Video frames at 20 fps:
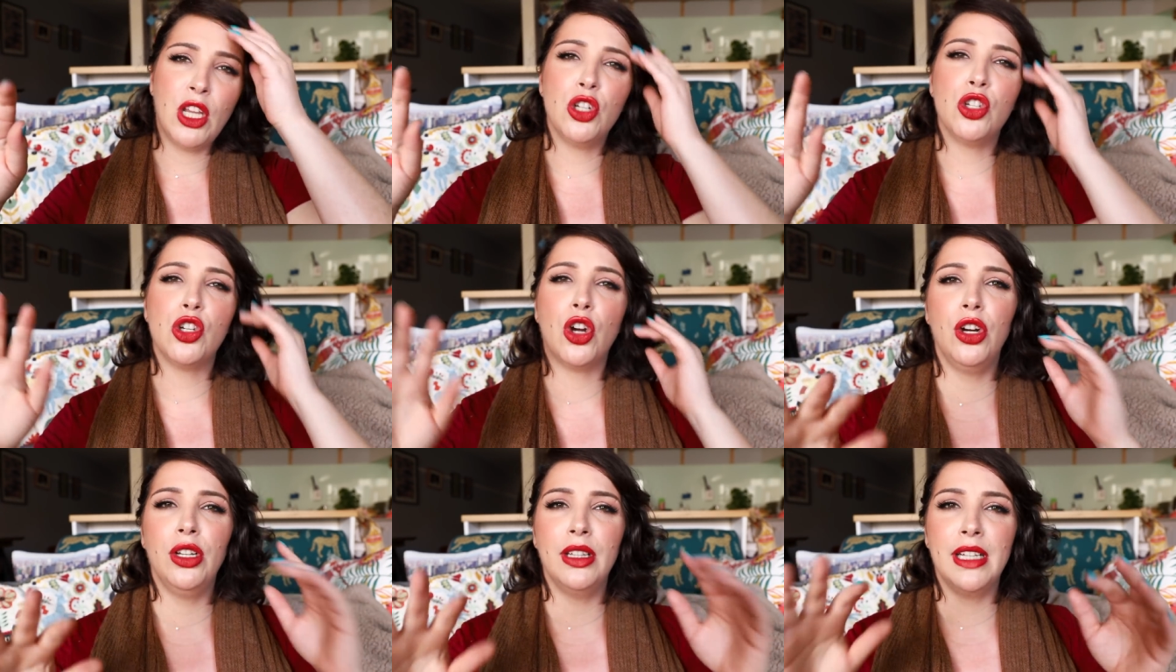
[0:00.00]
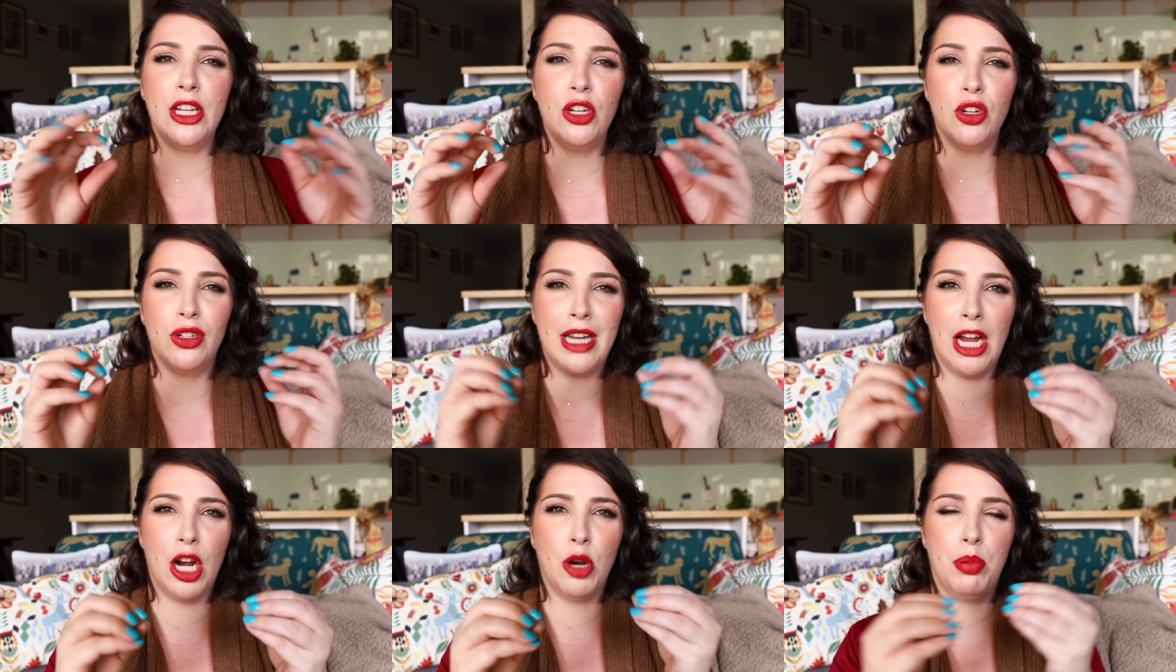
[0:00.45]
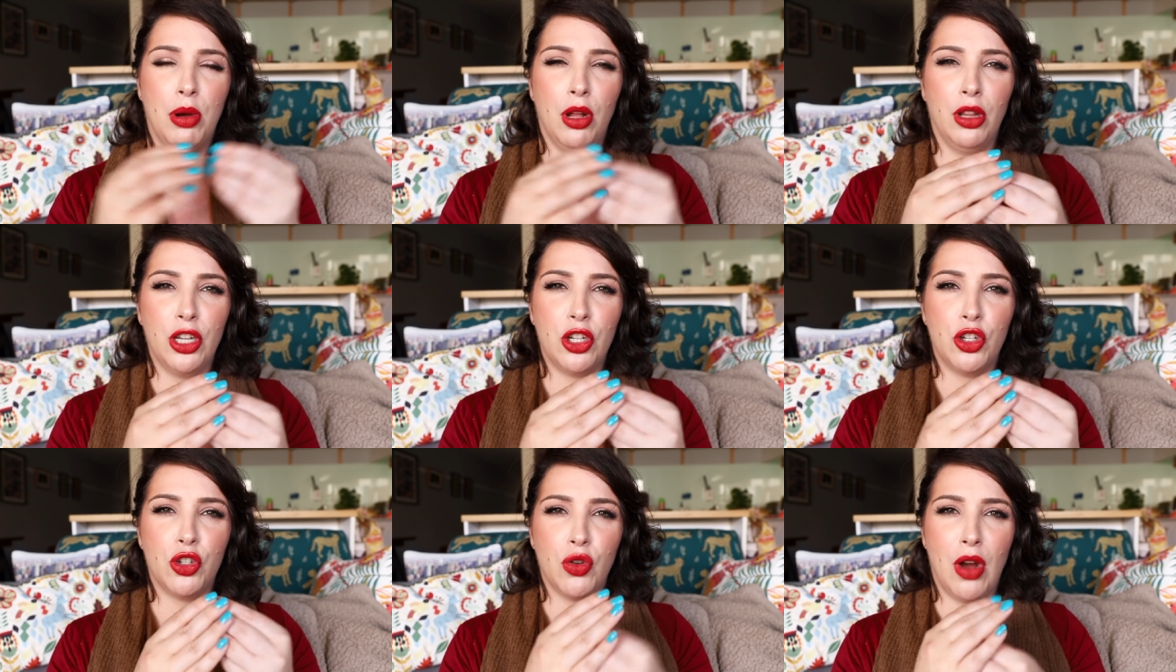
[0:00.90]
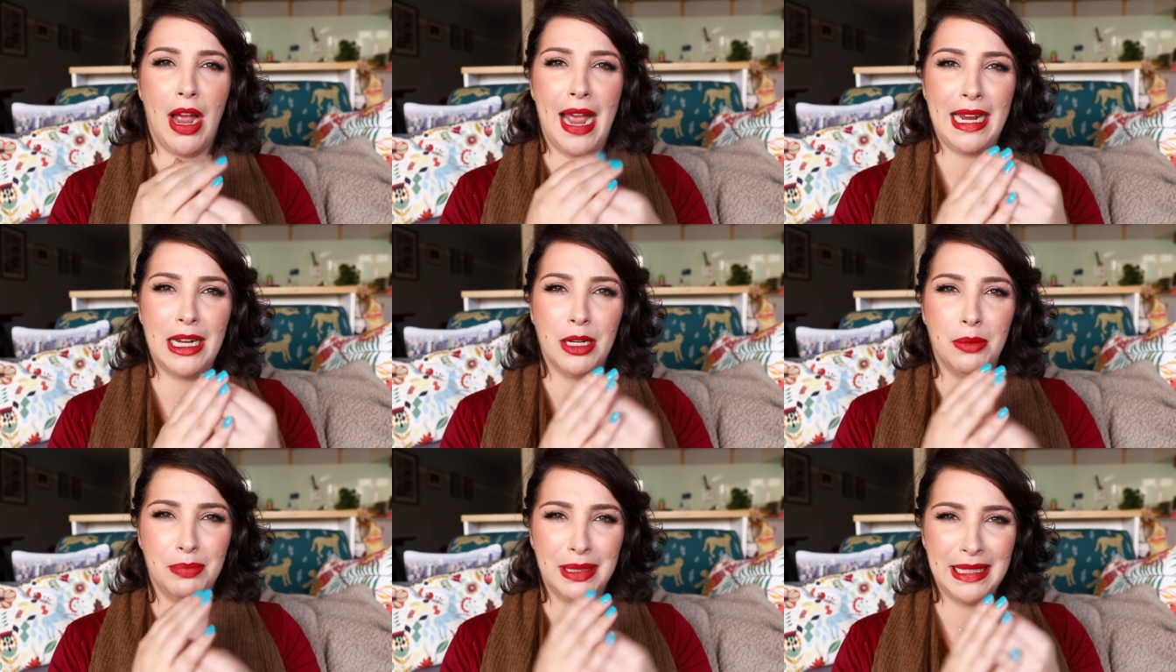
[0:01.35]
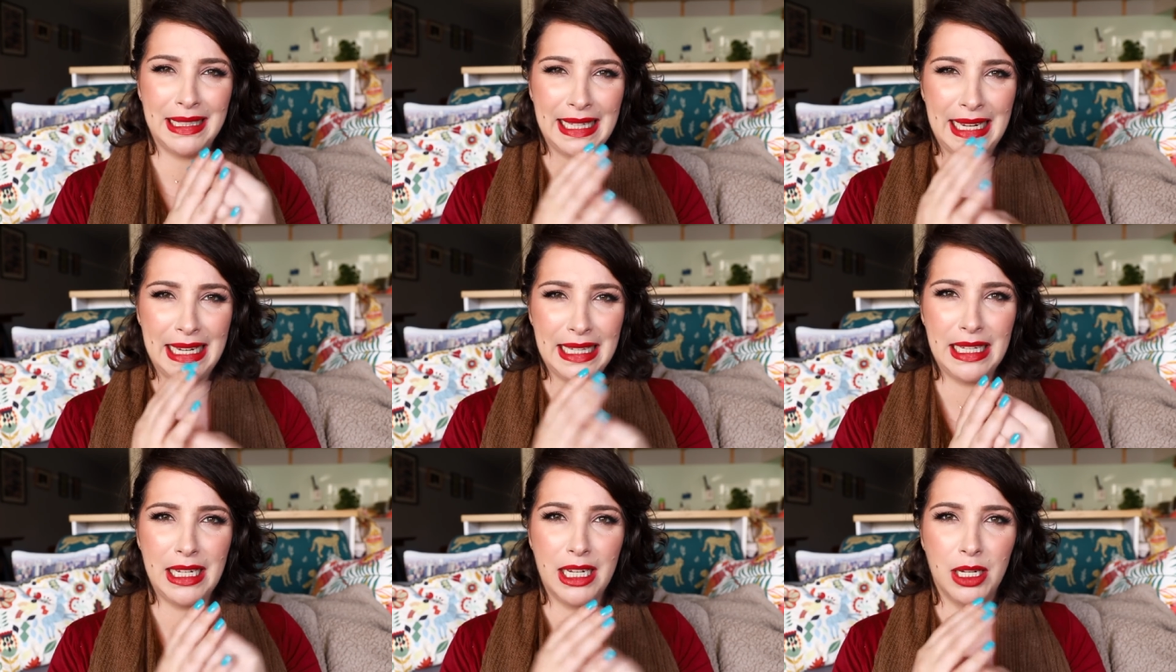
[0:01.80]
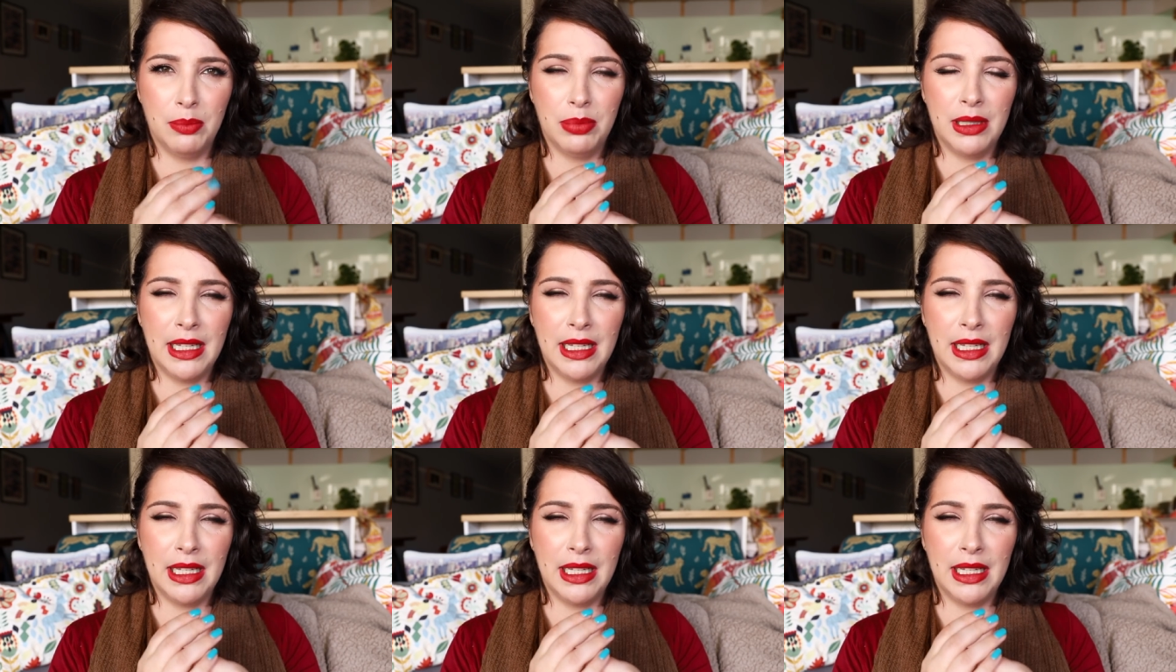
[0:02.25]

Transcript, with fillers: don't let your nail polish dry completely.